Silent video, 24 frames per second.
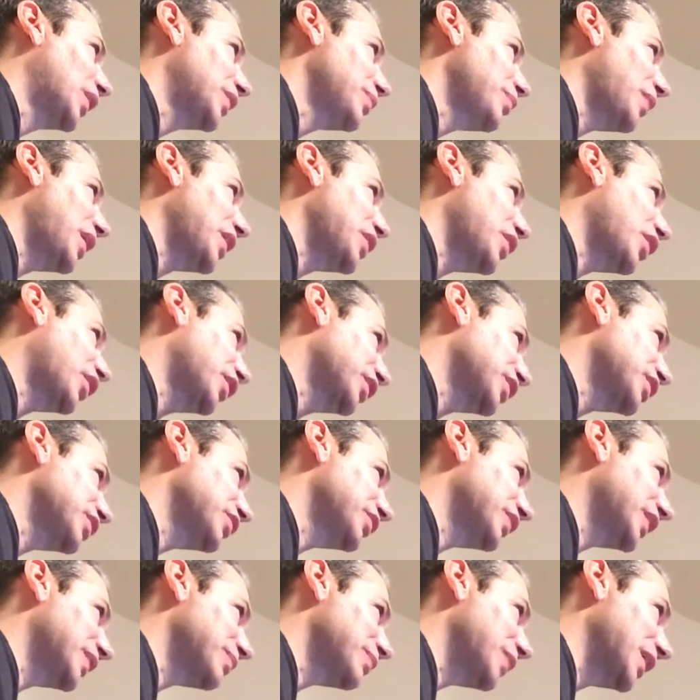one might argue
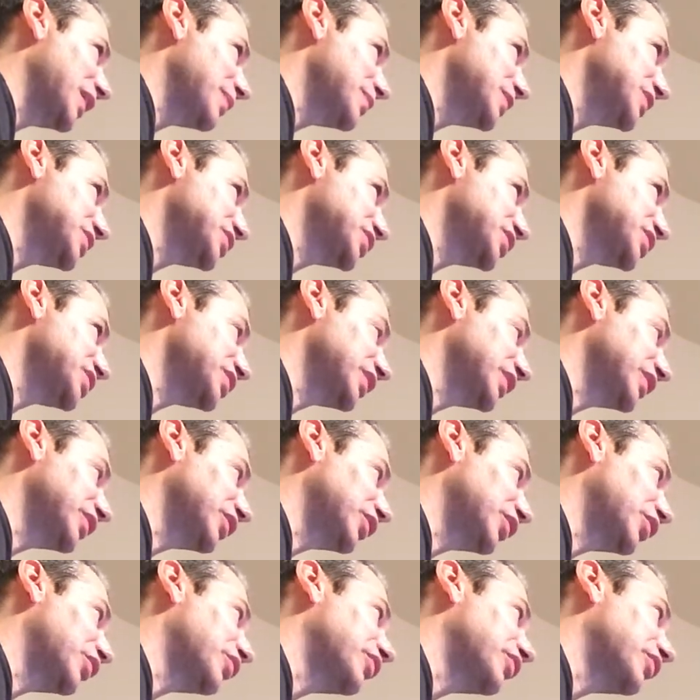that maybe she's a little